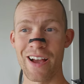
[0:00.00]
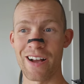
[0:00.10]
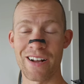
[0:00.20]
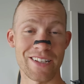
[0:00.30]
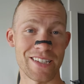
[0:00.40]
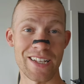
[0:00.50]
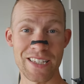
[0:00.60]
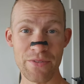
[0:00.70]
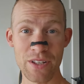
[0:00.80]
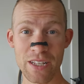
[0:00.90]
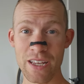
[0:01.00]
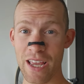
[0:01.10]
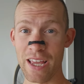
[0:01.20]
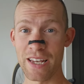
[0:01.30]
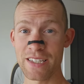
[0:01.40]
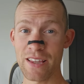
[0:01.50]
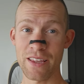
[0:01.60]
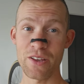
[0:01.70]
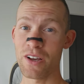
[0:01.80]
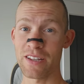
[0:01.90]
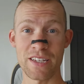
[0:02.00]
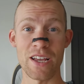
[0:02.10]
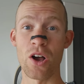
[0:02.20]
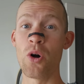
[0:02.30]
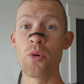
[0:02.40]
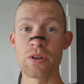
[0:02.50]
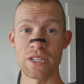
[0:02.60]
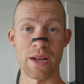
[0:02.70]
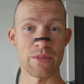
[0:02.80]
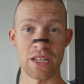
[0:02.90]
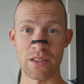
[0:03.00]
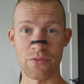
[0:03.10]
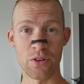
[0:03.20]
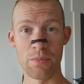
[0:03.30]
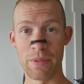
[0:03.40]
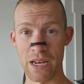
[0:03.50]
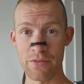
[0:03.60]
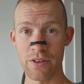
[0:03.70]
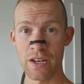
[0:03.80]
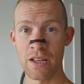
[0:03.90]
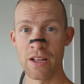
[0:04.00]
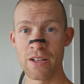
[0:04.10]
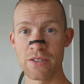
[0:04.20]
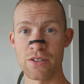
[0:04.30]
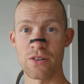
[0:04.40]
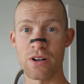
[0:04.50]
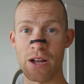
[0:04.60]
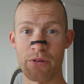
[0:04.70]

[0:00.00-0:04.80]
Uh, scientifically, it is a thing you gotta take over time to get the full benefit, so I